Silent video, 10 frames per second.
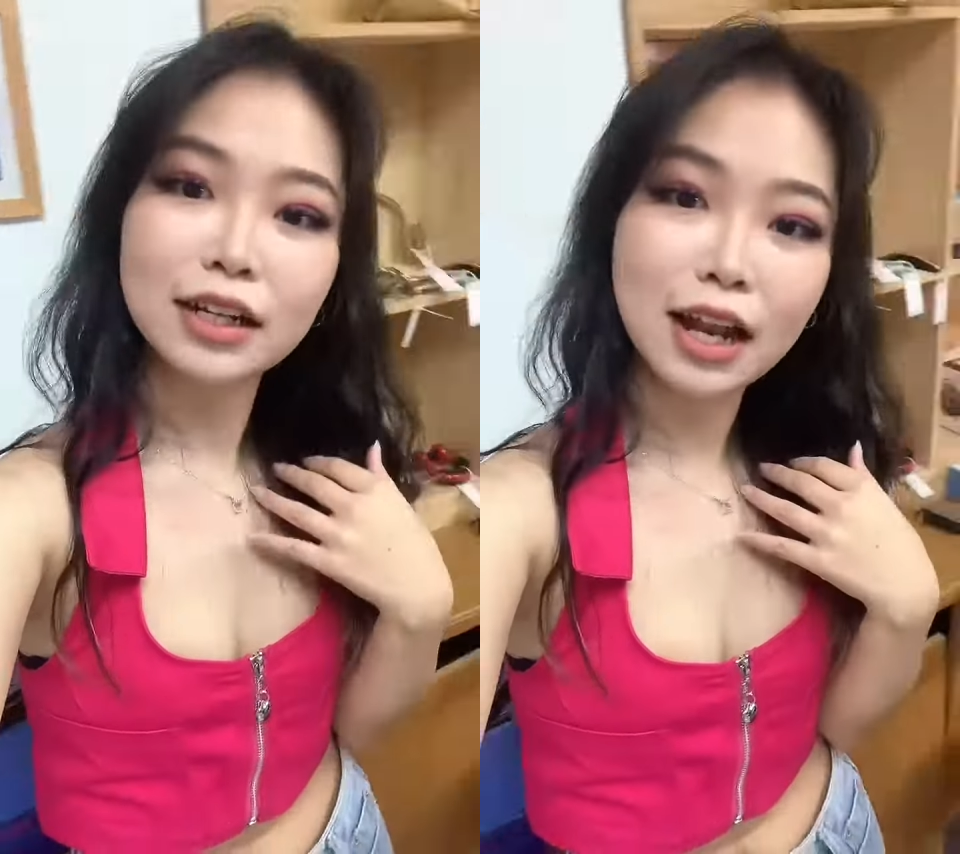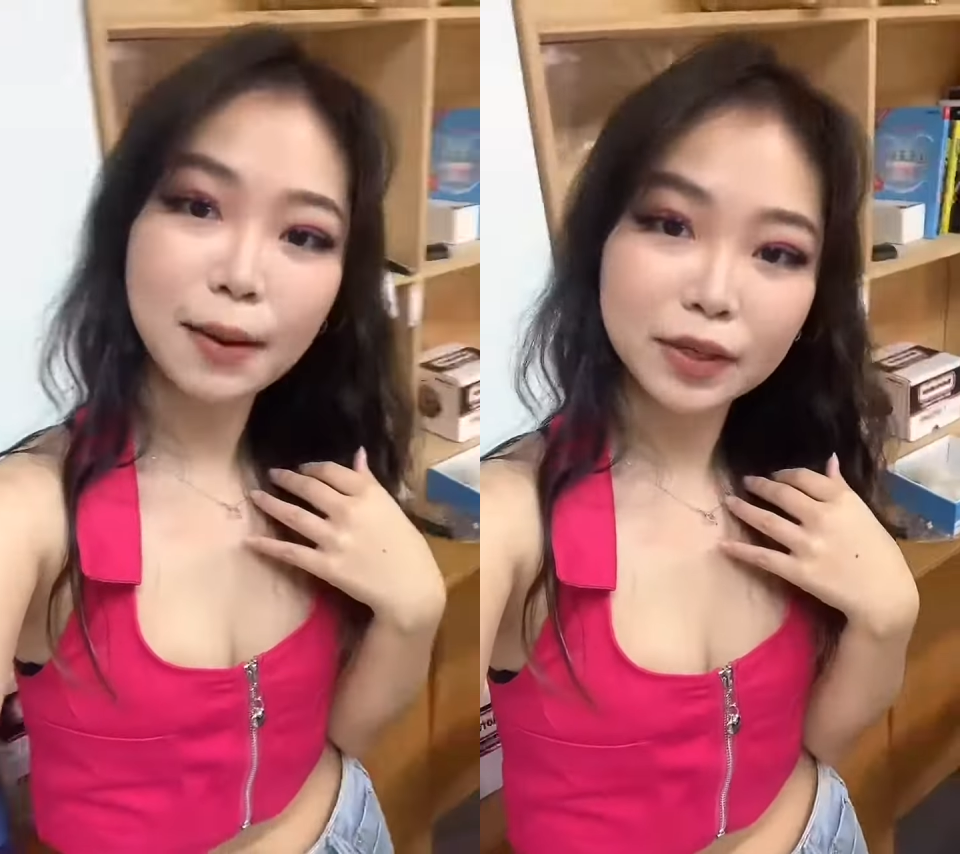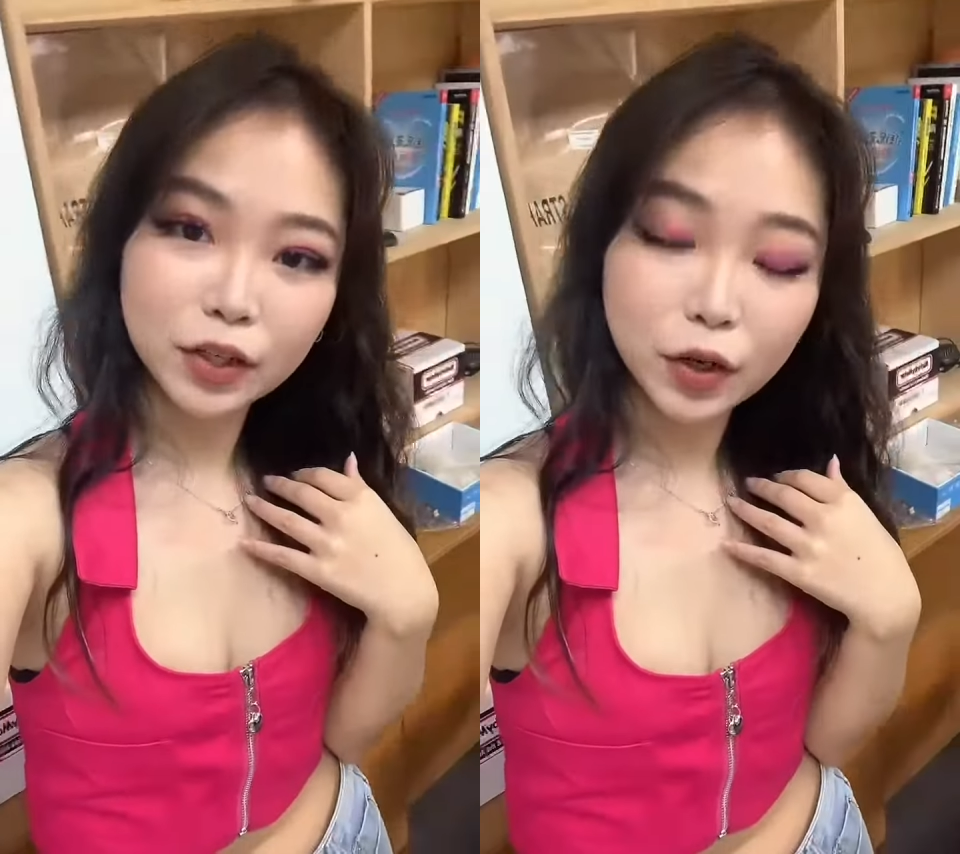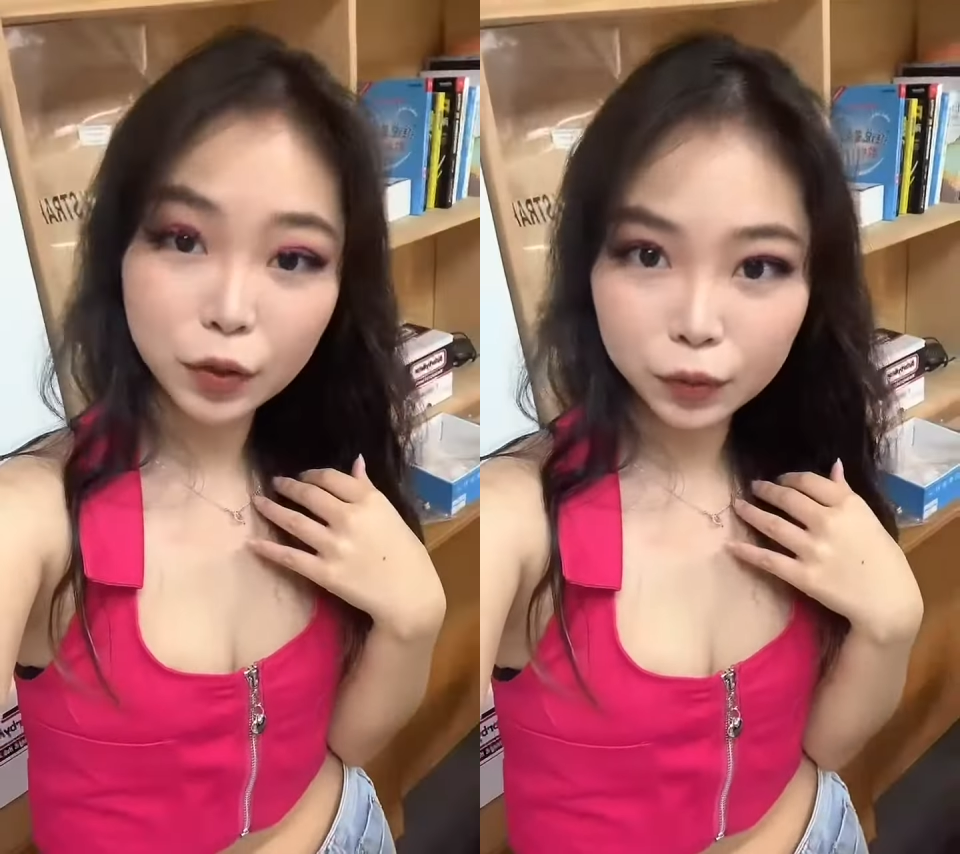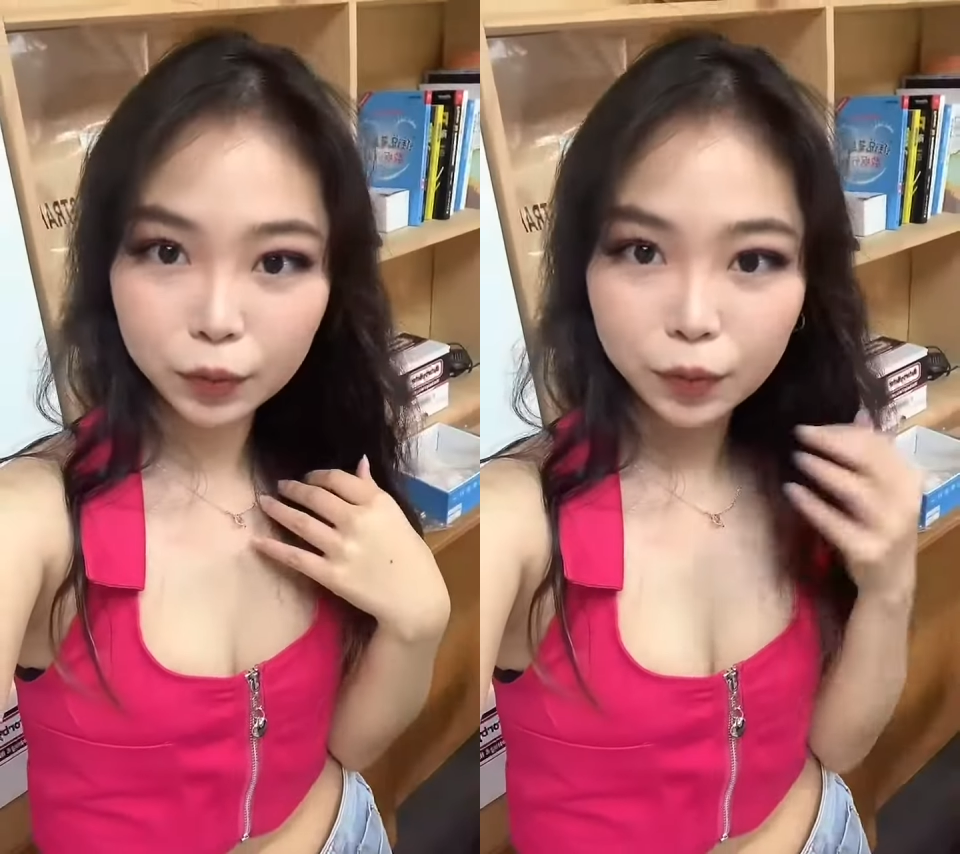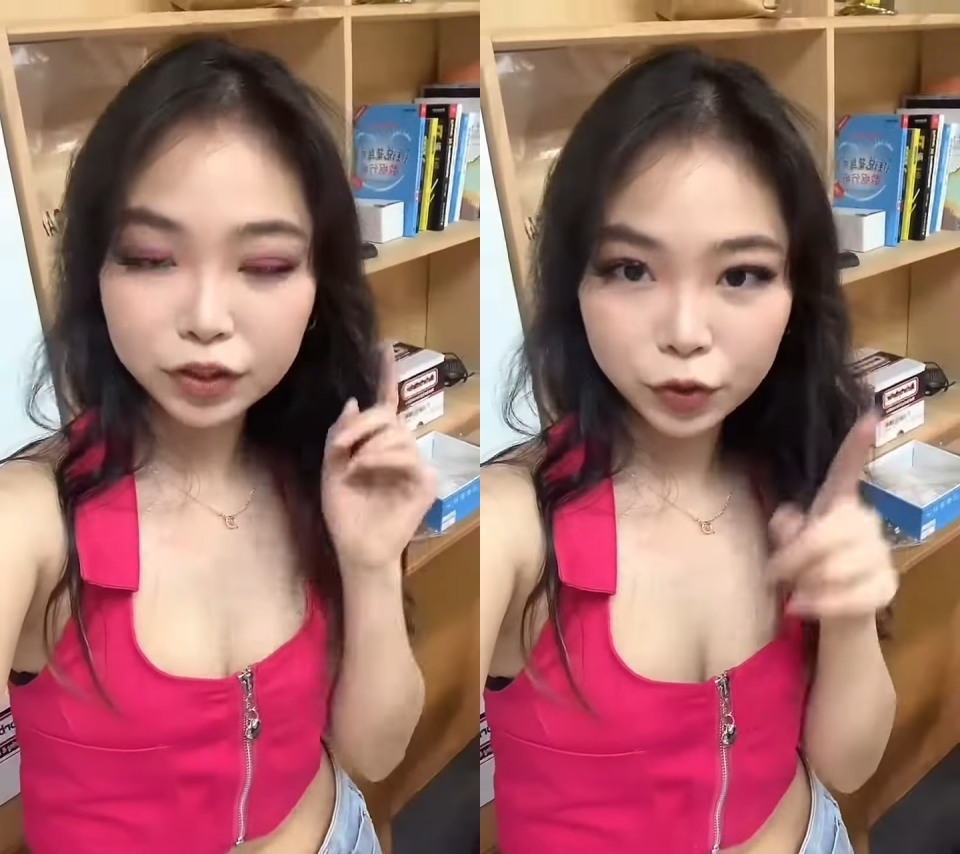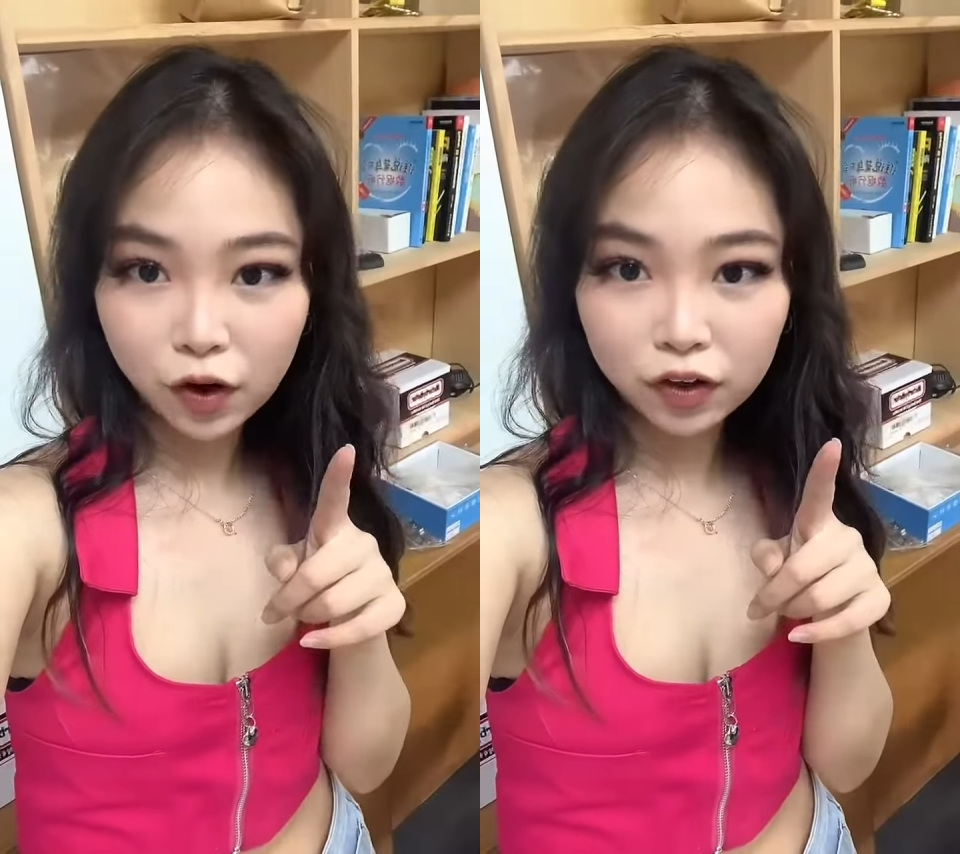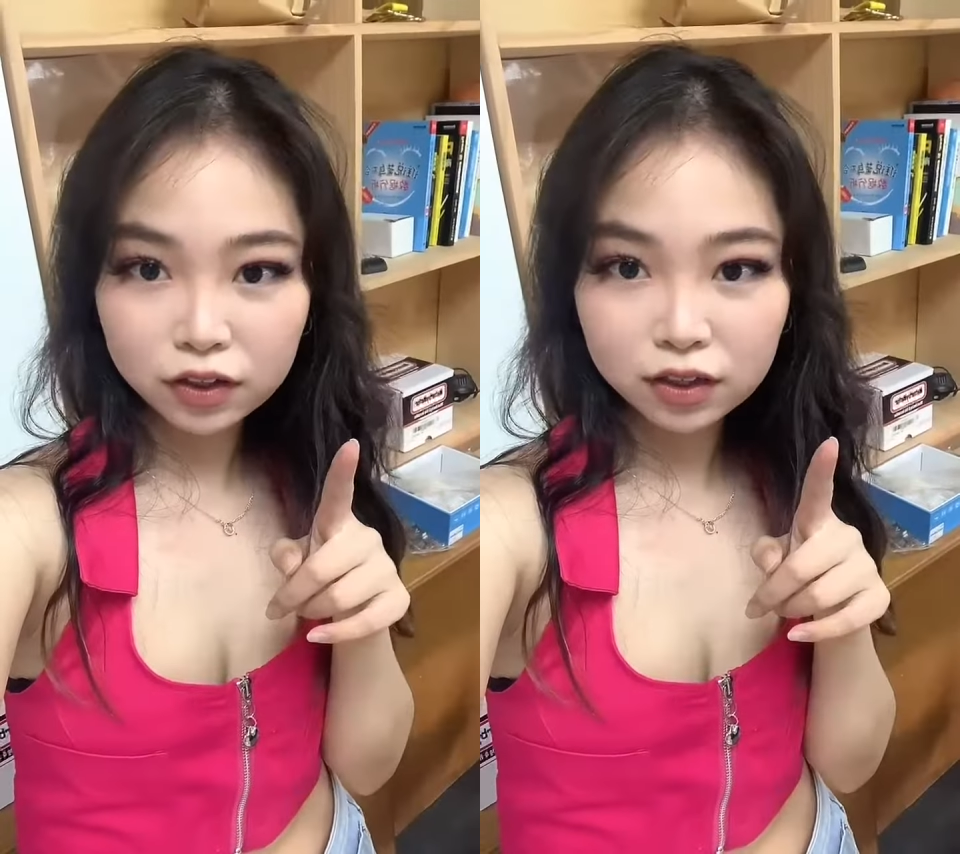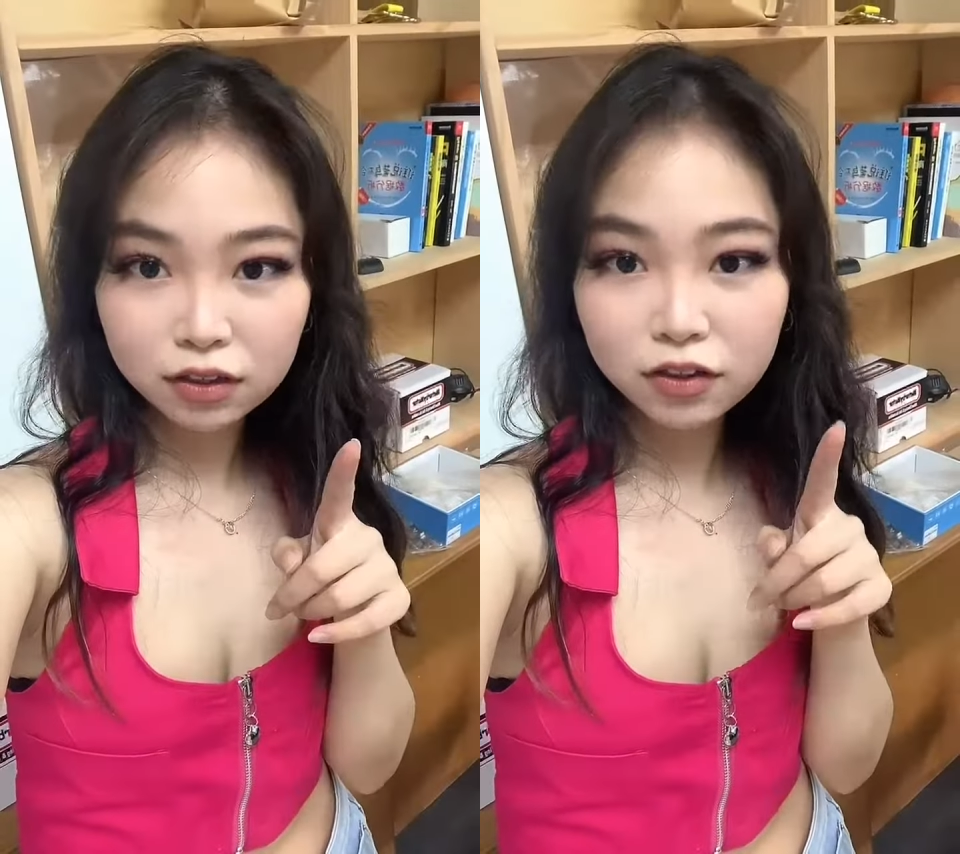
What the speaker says: Let me know what your